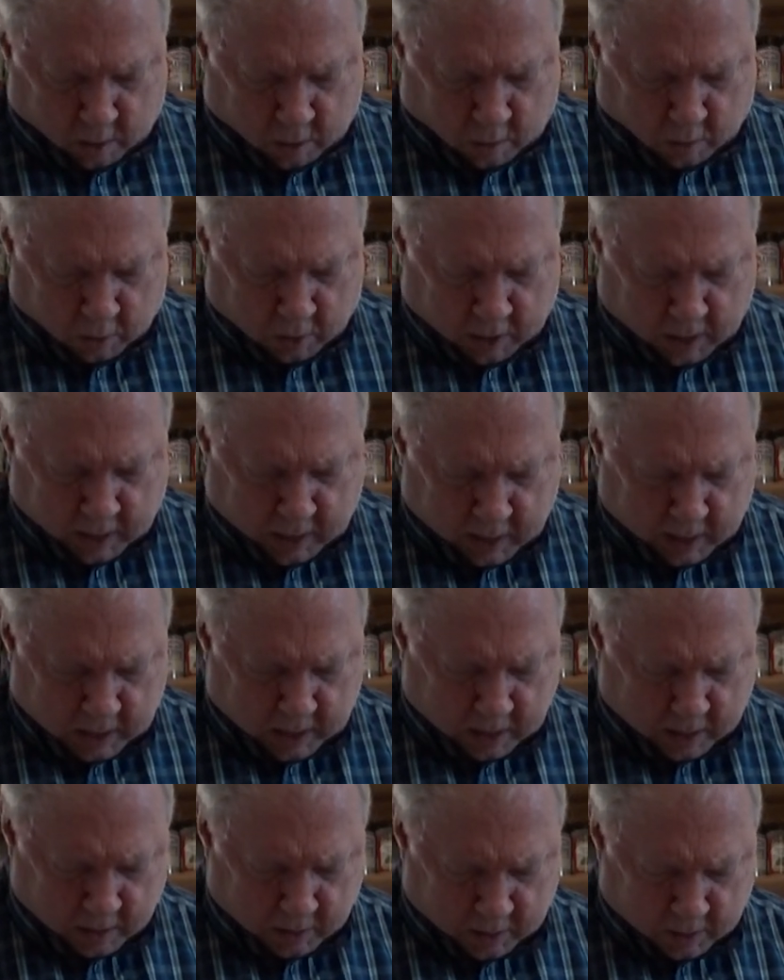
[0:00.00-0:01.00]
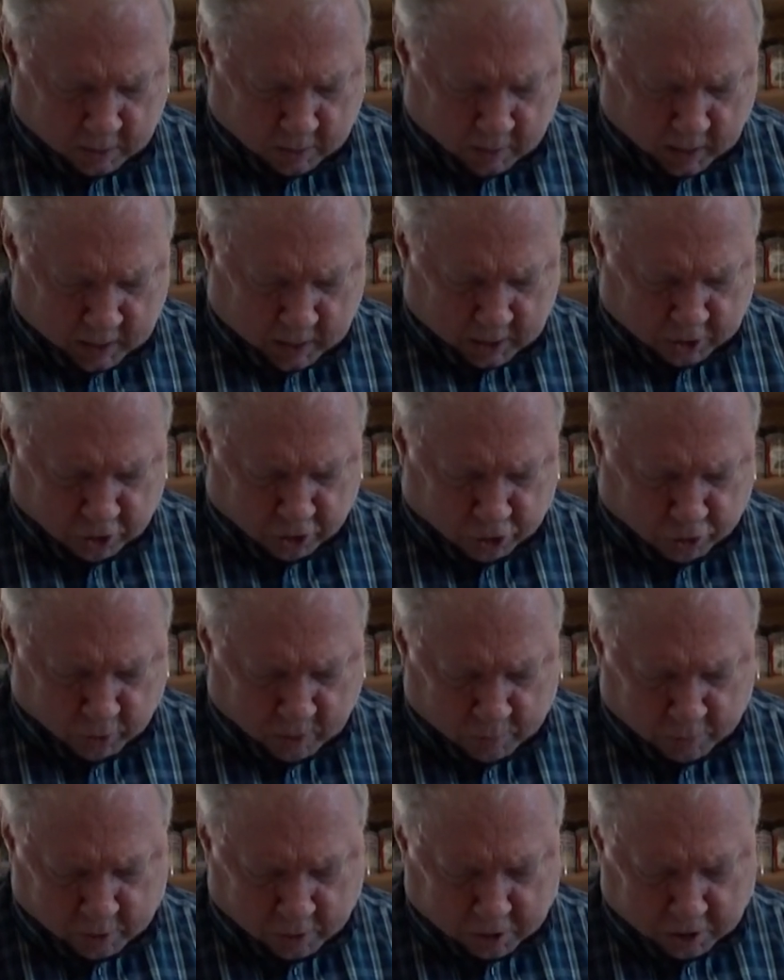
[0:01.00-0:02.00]
Okay, then you add your
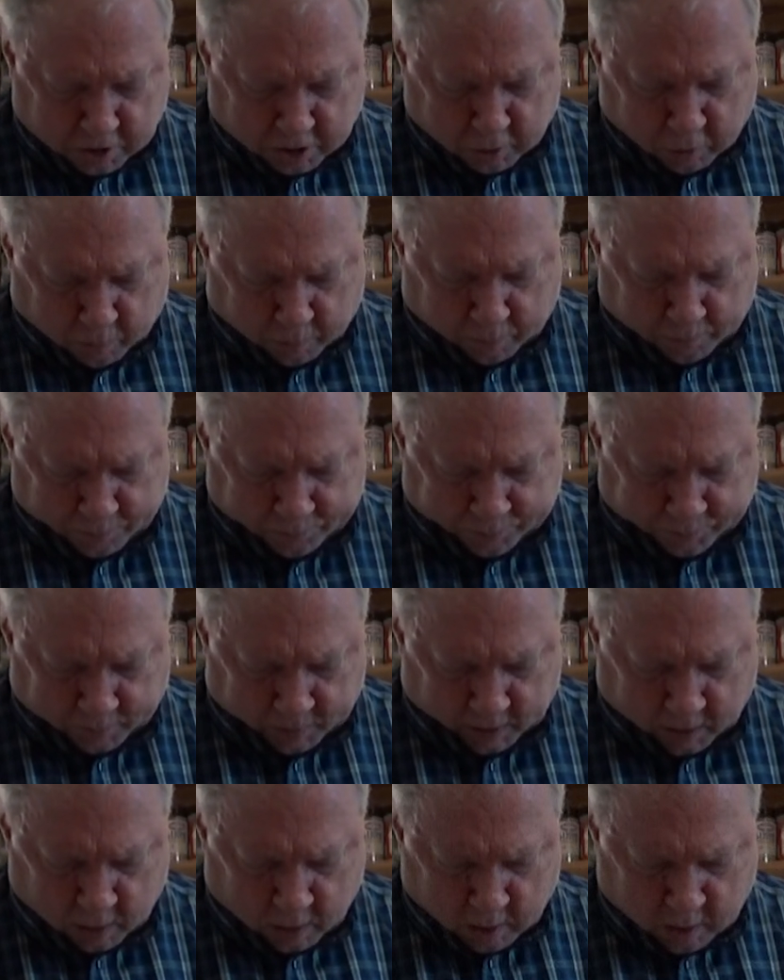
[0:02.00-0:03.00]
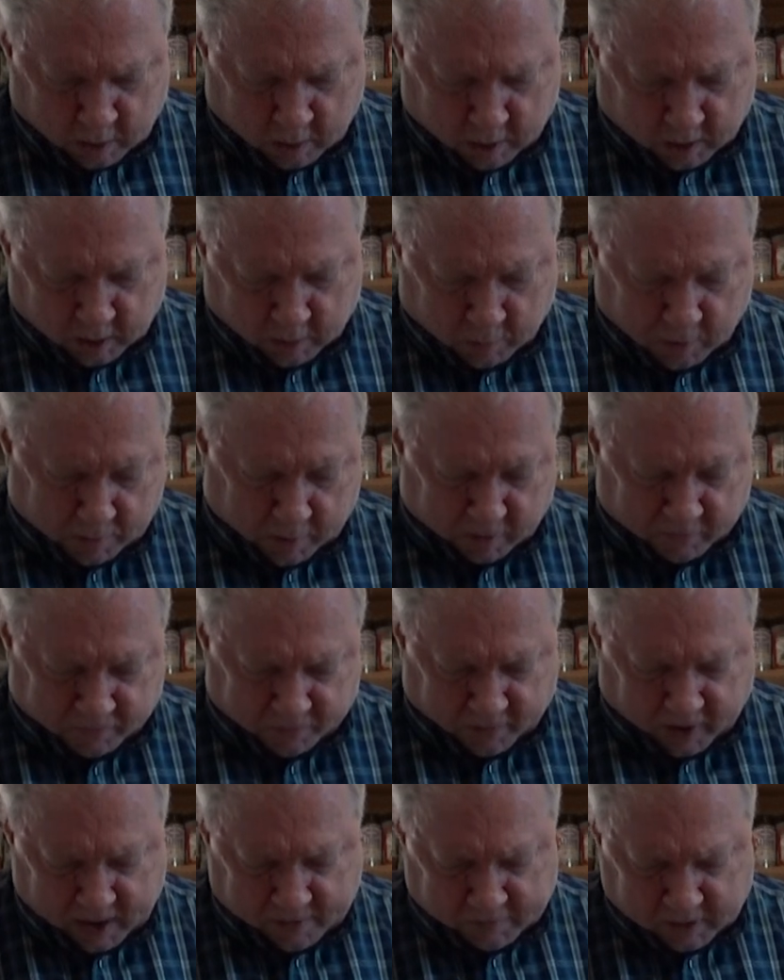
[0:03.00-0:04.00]
shrimp to the soup. Simmer about
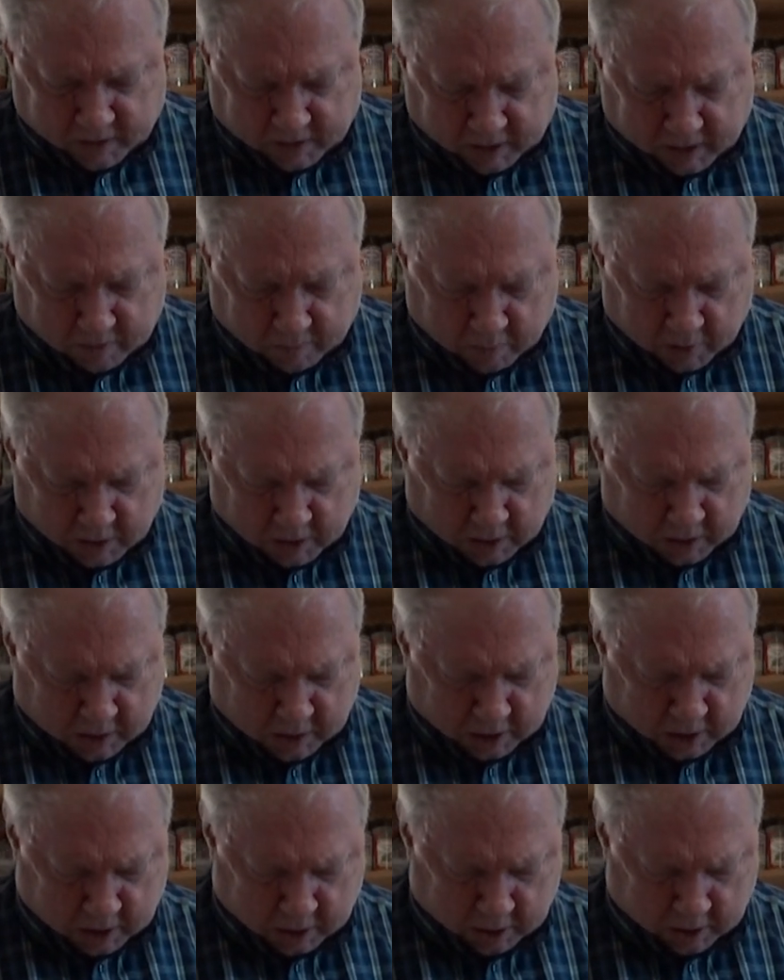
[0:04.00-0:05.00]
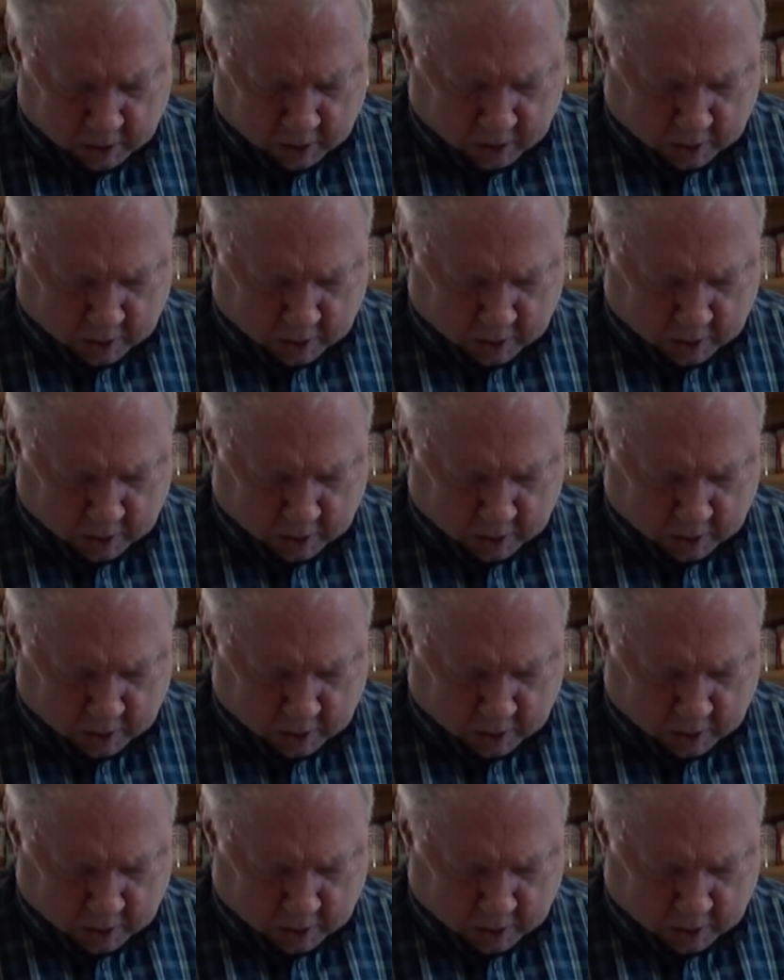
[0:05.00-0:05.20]
5 to 10 minutes,